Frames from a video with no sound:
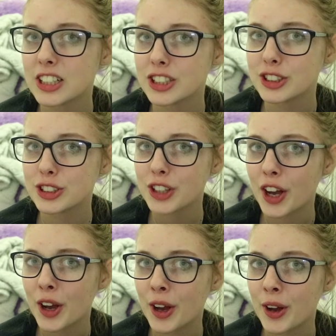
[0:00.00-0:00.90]

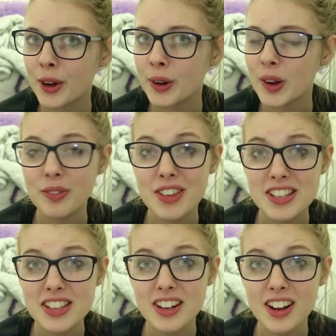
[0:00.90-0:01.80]
So if
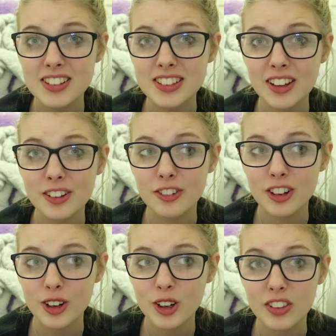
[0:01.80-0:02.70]
this is the last day of the
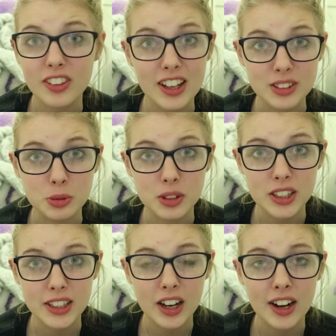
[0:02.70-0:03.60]
vlog, that's
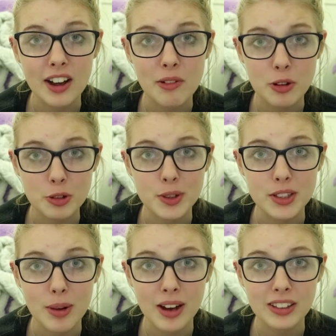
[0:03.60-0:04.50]
why, and I will
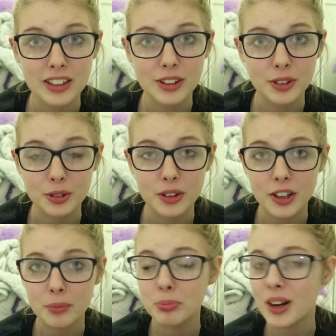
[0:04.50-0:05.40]
tweet about it, don't worry.